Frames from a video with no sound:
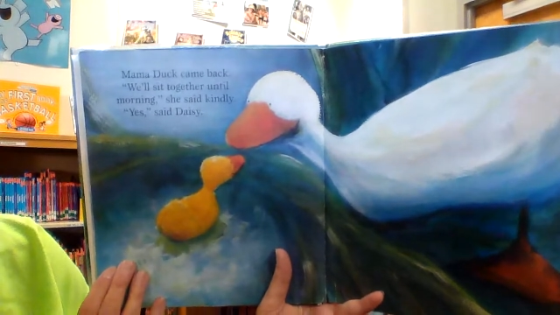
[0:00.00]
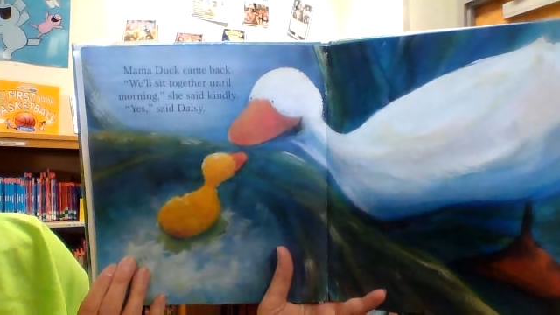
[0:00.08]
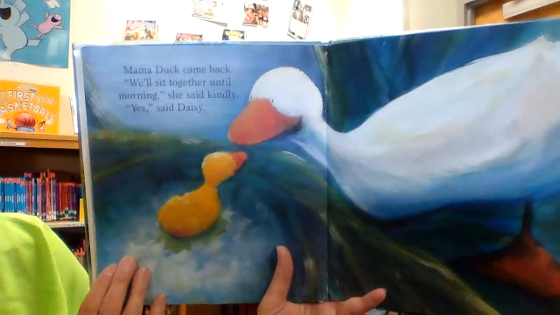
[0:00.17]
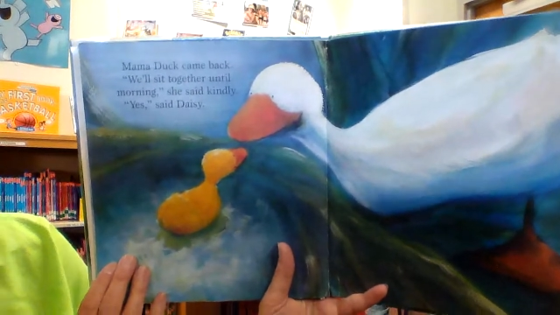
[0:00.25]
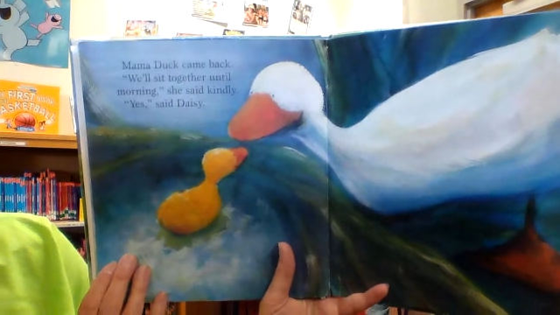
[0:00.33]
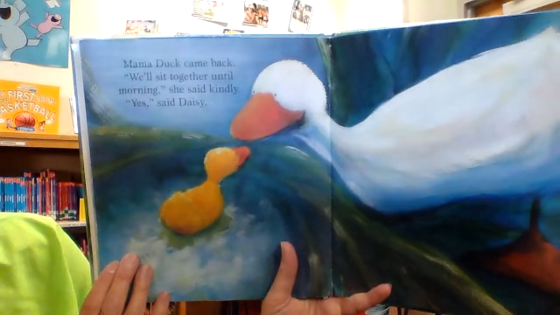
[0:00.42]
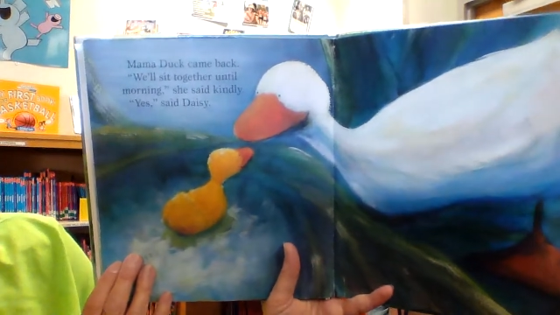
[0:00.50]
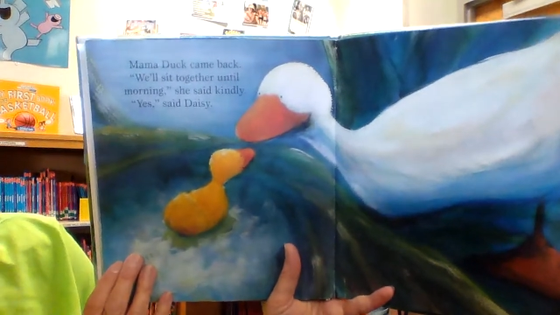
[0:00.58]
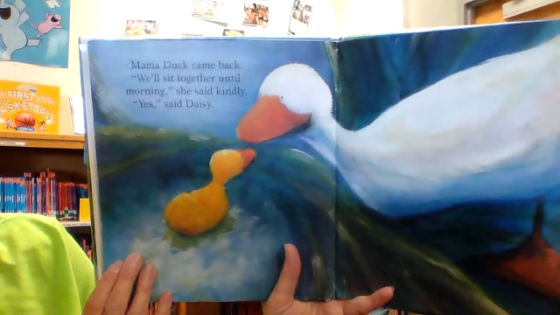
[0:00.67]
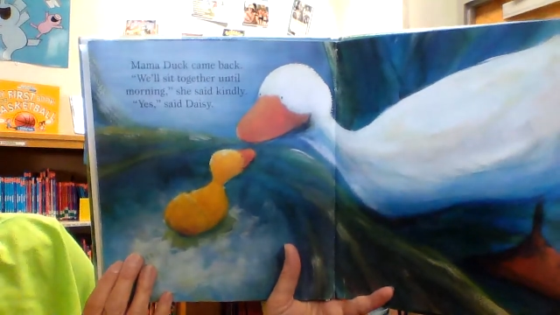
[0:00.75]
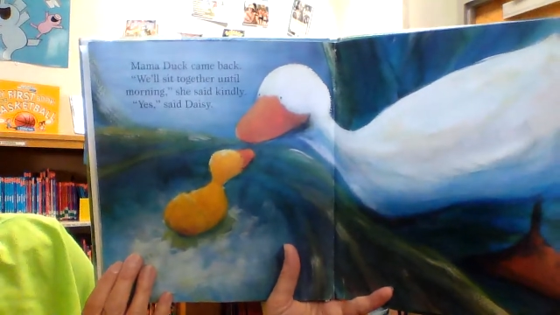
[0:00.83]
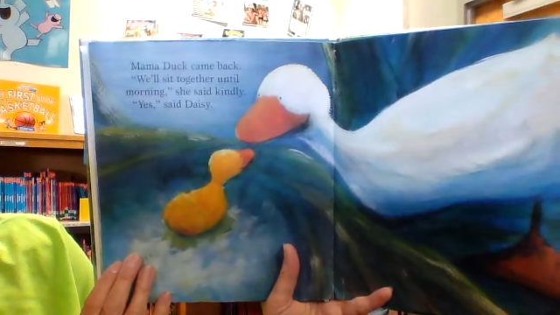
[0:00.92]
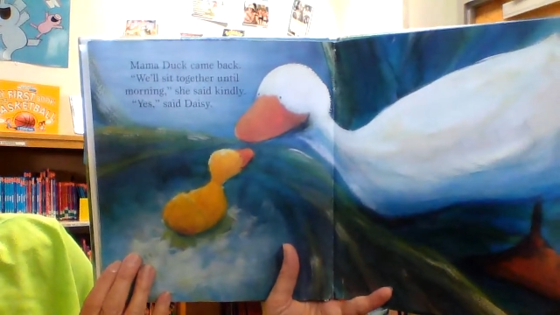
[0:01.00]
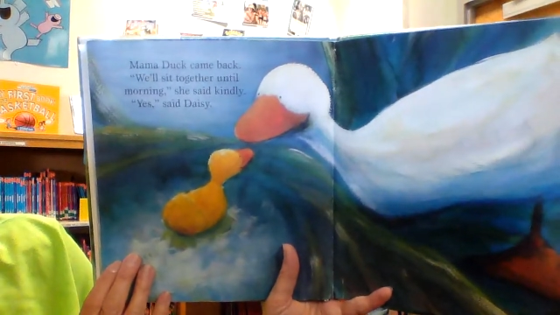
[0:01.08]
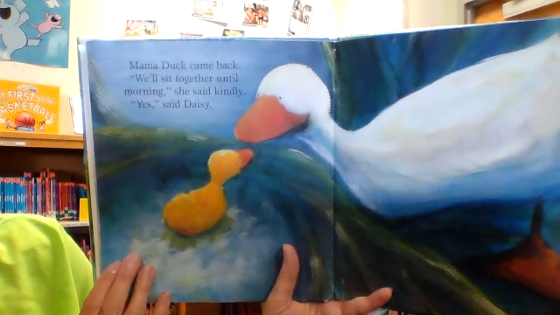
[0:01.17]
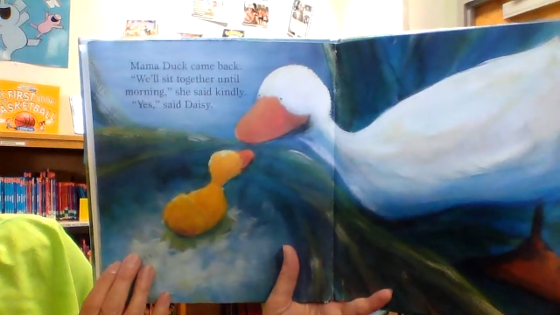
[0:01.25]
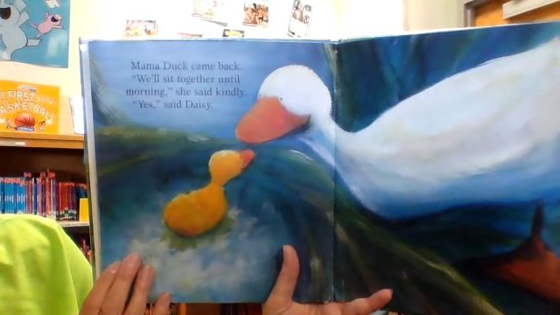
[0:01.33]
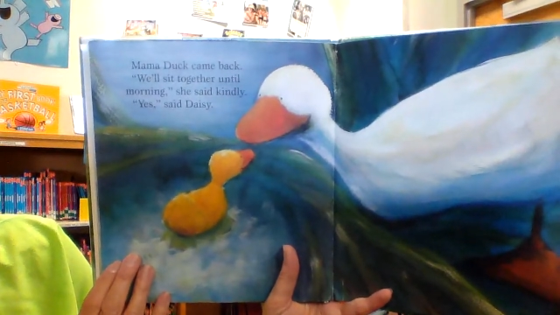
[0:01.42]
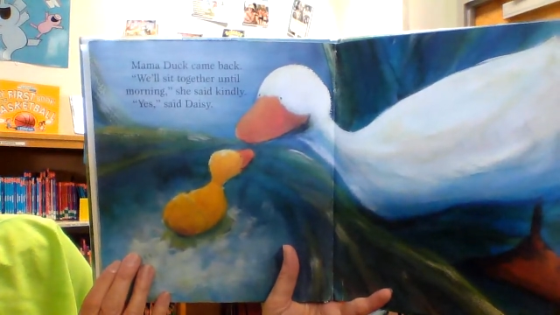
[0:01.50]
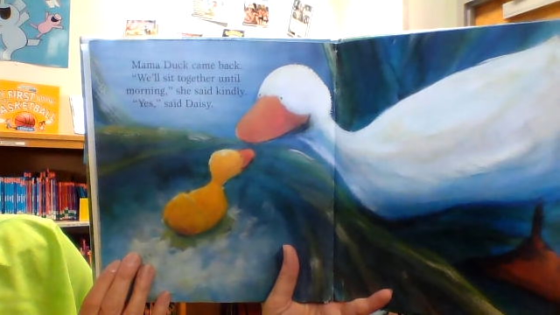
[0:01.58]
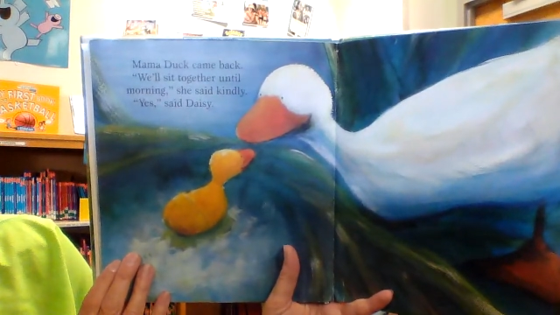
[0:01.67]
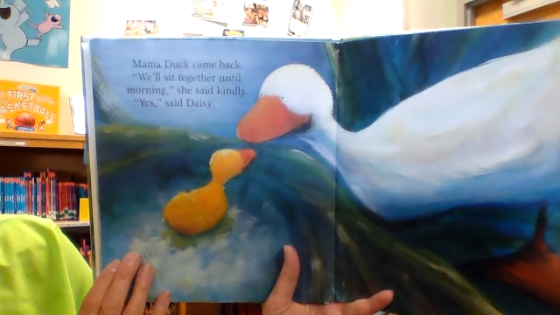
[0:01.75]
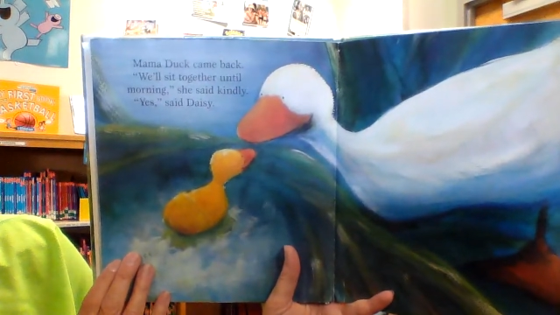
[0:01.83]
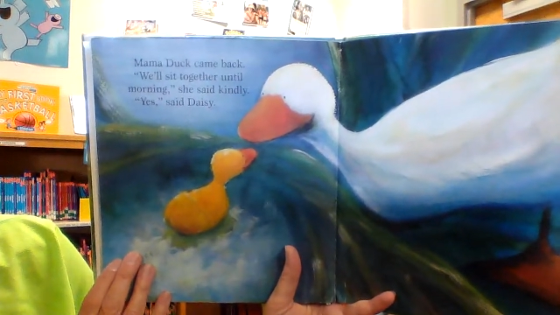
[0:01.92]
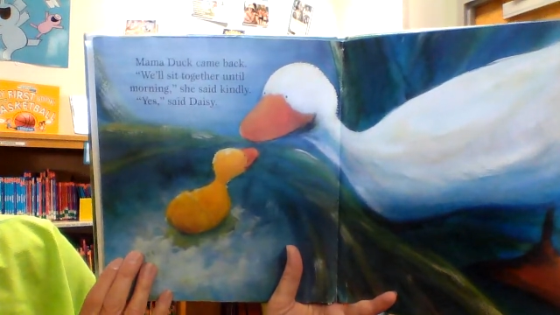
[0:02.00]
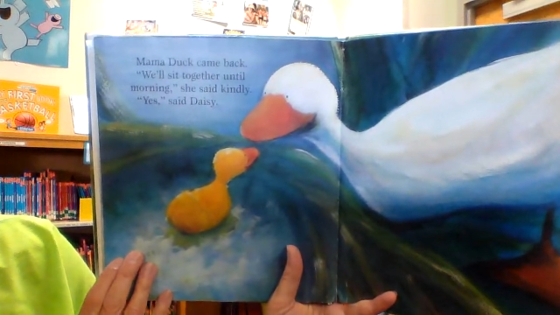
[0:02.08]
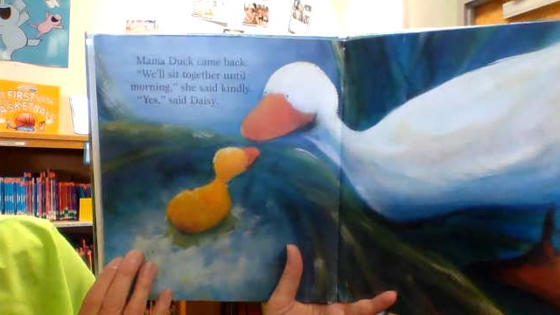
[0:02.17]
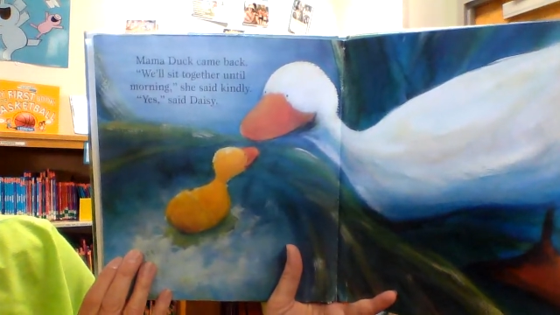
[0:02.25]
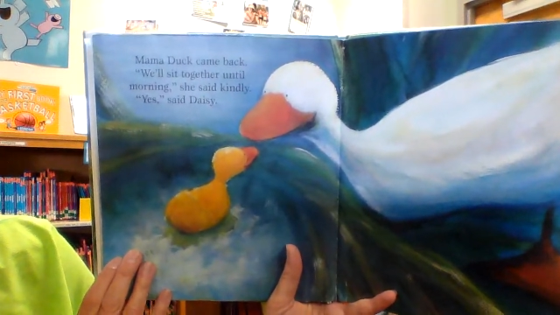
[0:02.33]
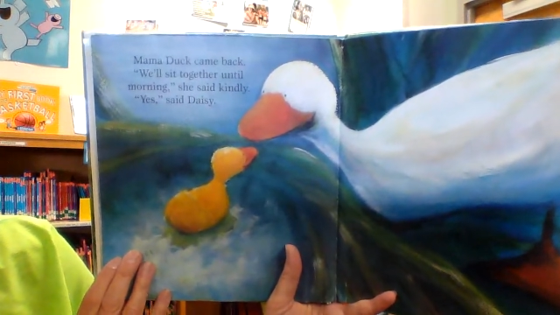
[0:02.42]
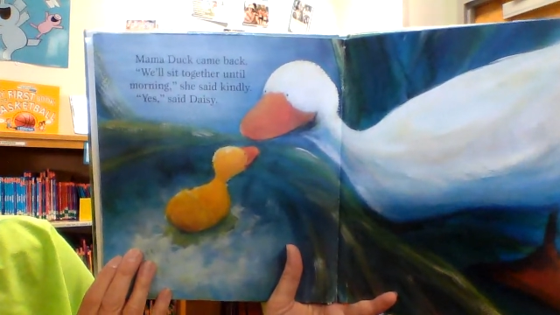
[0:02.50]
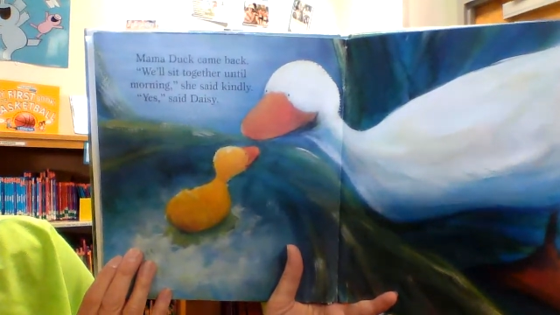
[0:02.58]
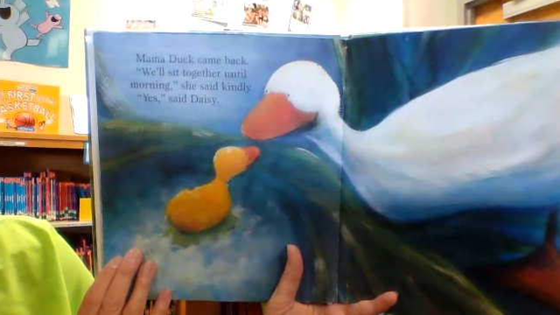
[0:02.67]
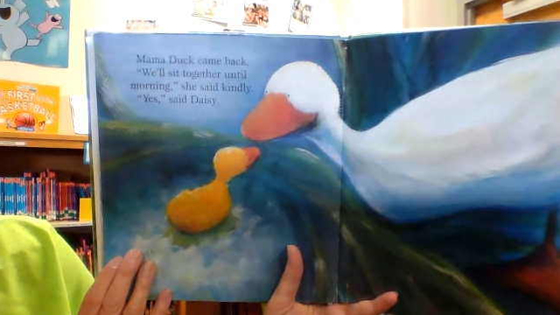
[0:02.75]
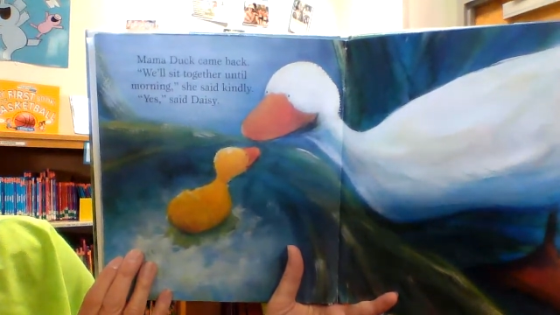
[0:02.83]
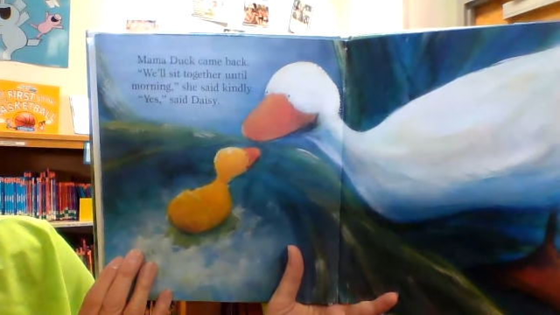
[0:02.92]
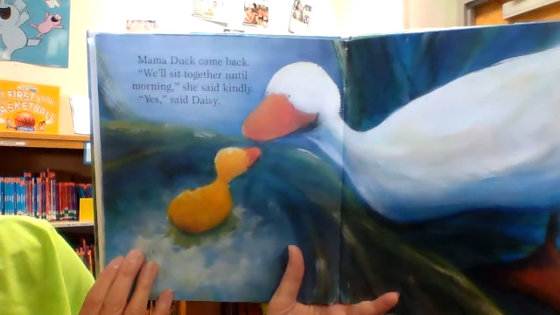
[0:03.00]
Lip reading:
Nobody's mouth can be seen.